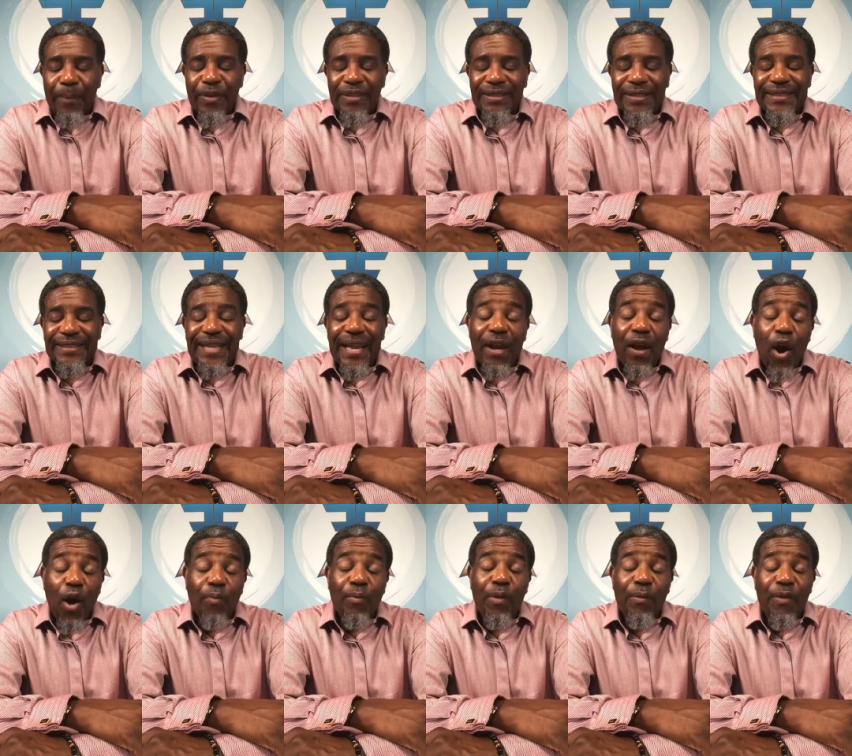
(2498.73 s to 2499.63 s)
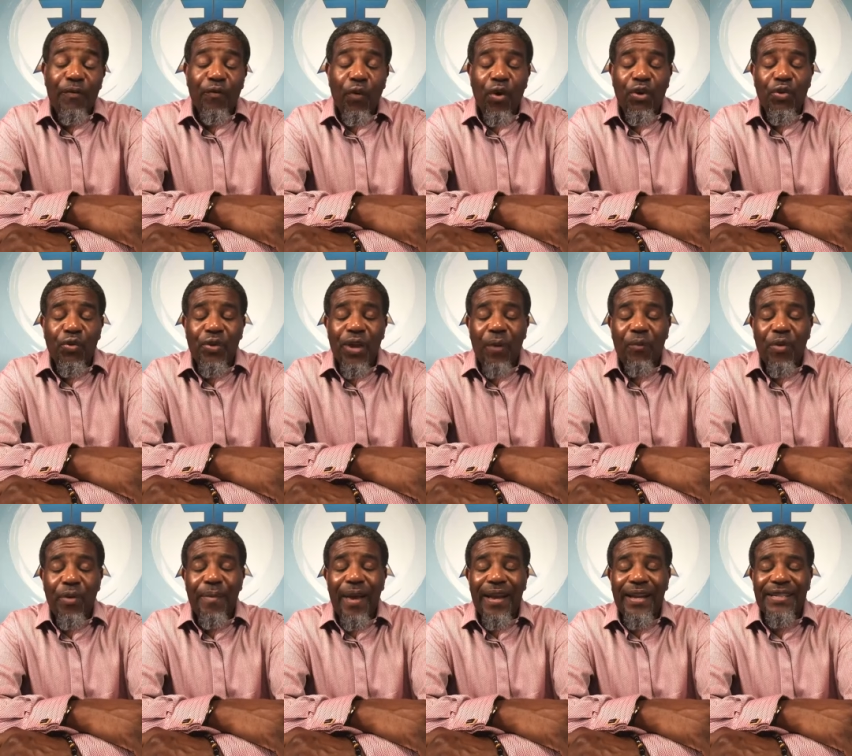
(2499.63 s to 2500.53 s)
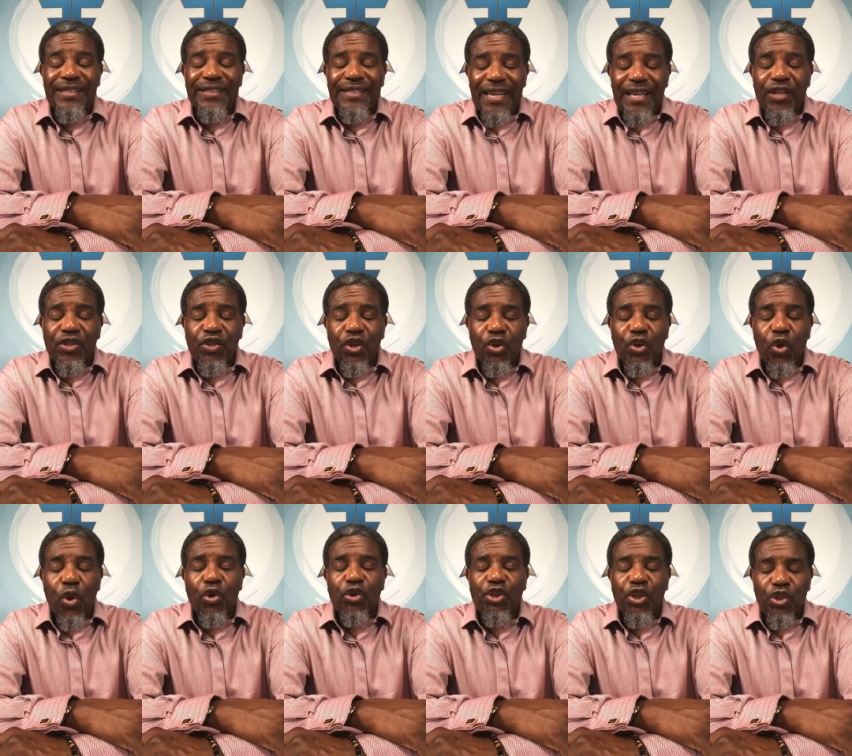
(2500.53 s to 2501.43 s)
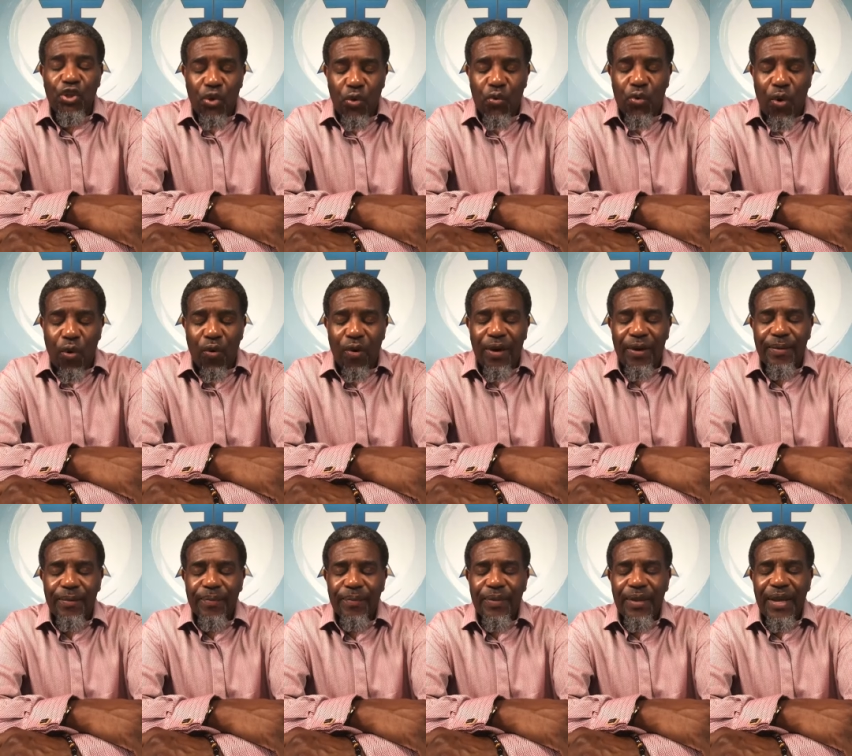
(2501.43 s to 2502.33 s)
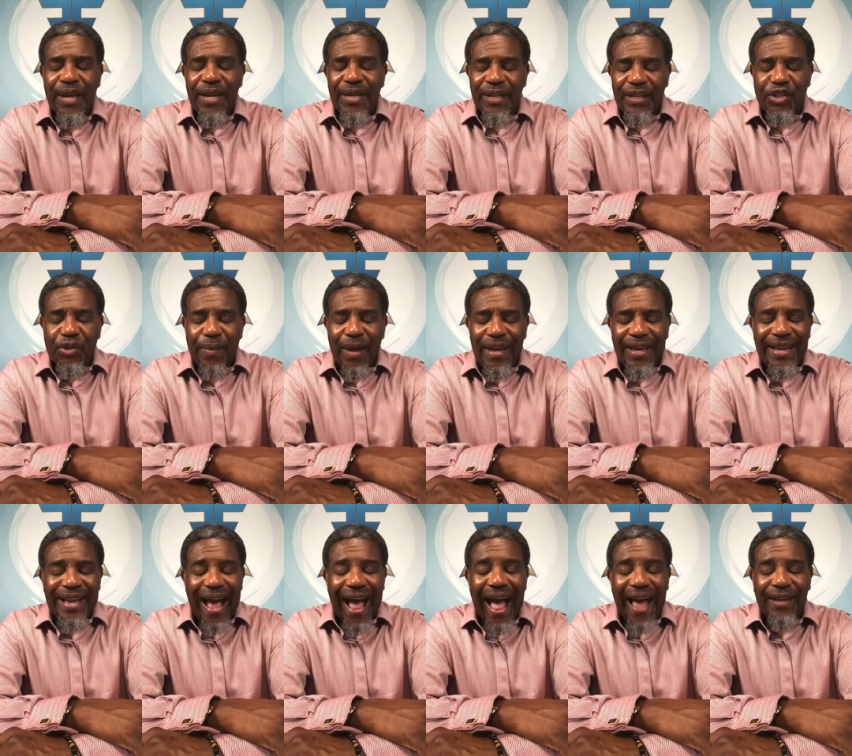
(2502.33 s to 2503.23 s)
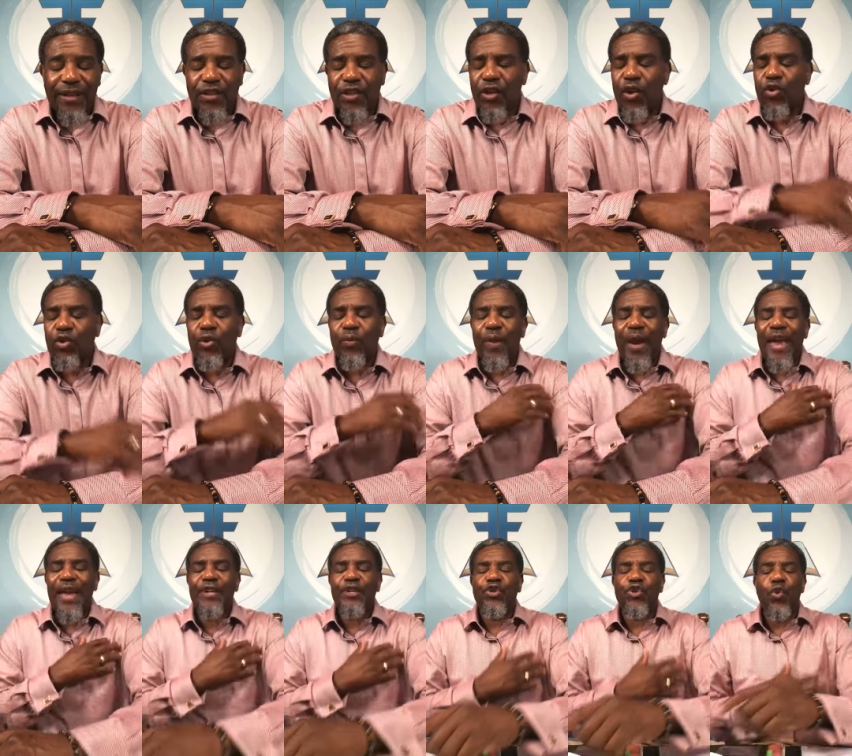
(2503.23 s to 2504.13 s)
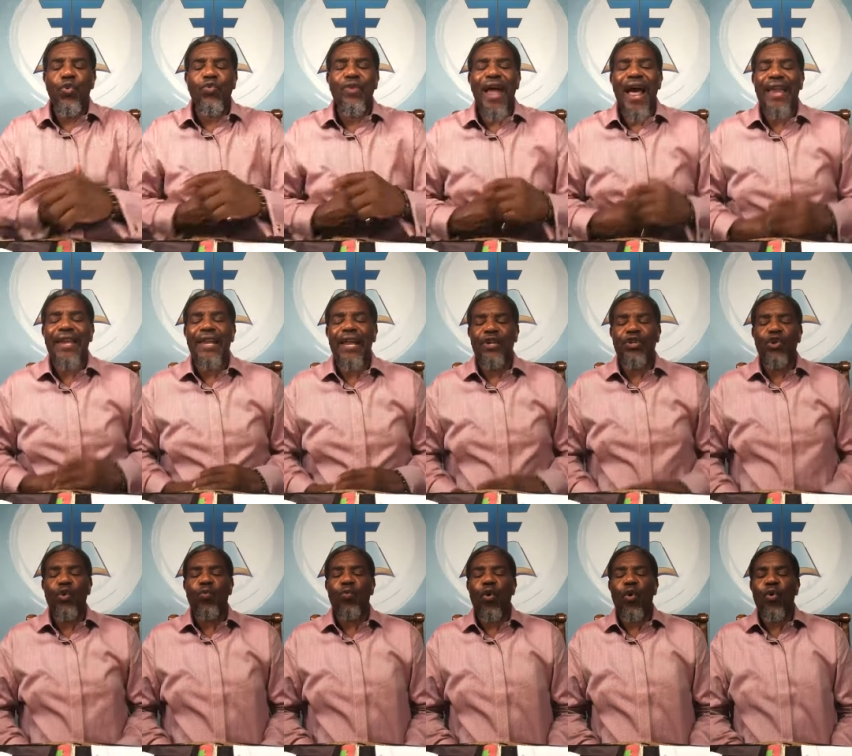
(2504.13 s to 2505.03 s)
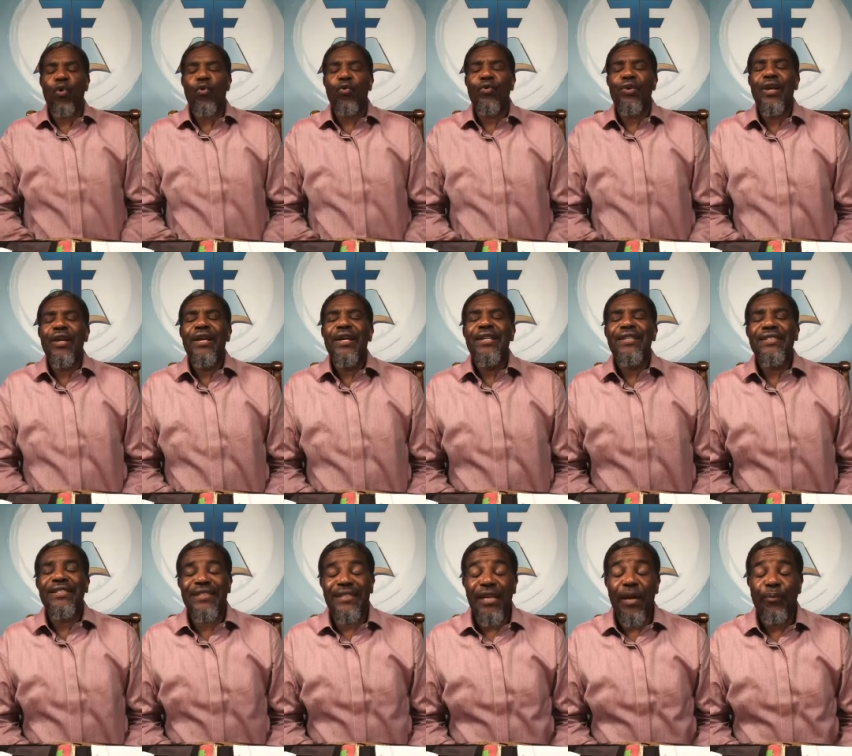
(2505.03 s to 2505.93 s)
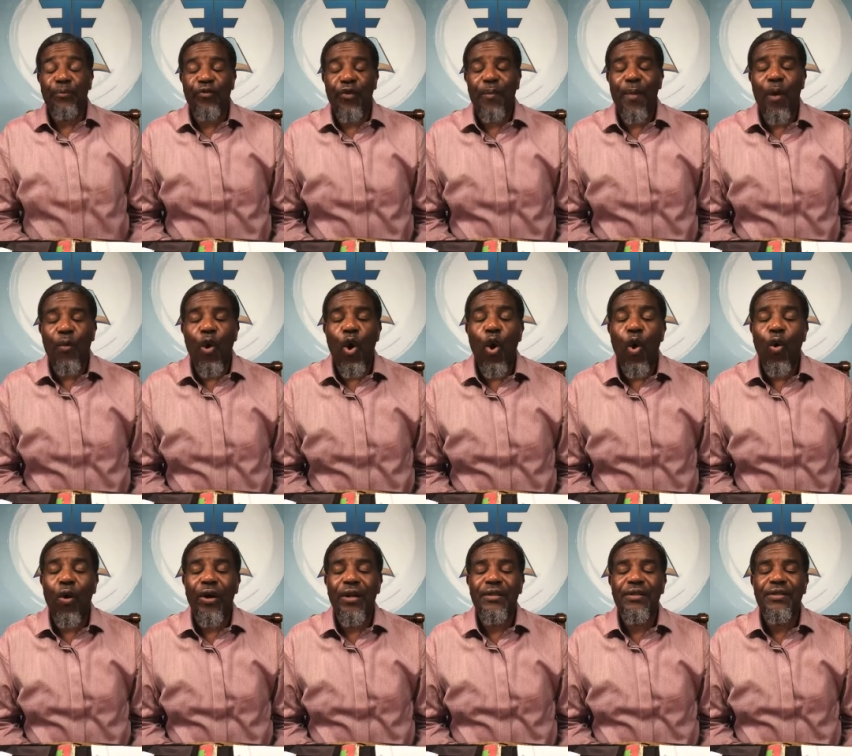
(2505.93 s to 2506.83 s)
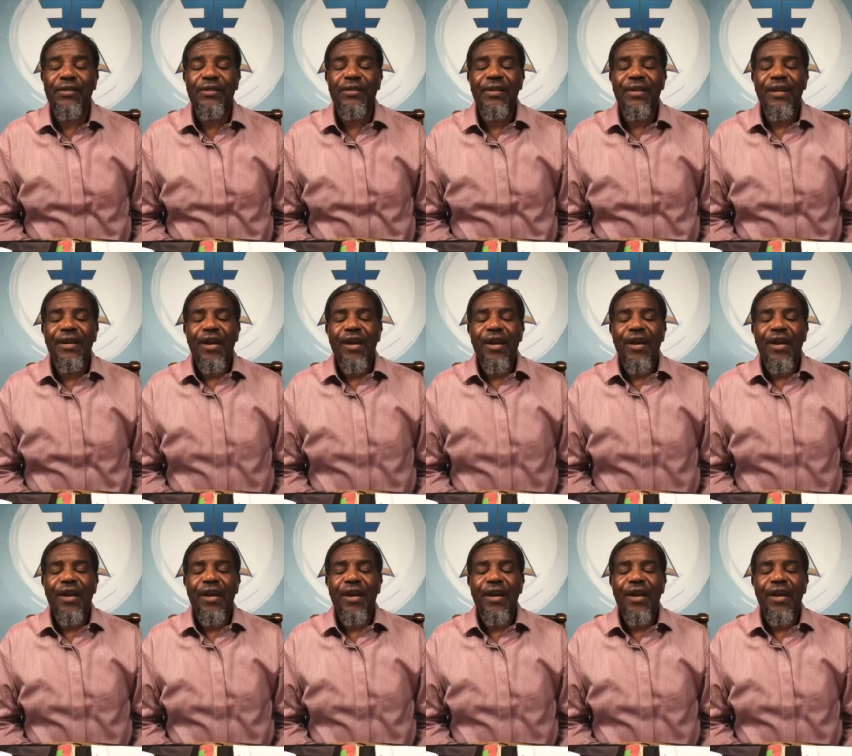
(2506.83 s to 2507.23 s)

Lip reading: Help us to stay humble before you, that we may continue to look to you, Lord, that you may guide us along the way, and do not let your word slip from our hearts.